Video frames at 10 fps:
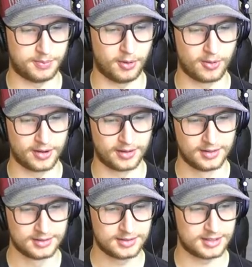born.
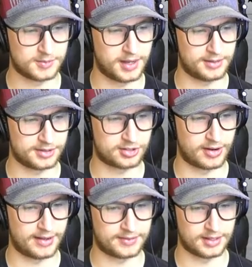This man was
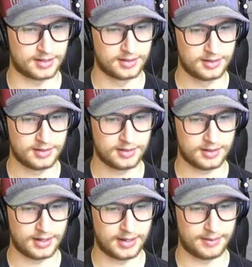drafted.
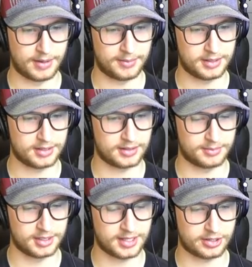Um, I'm gonna I'm
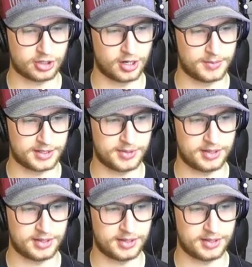gonna take Chara because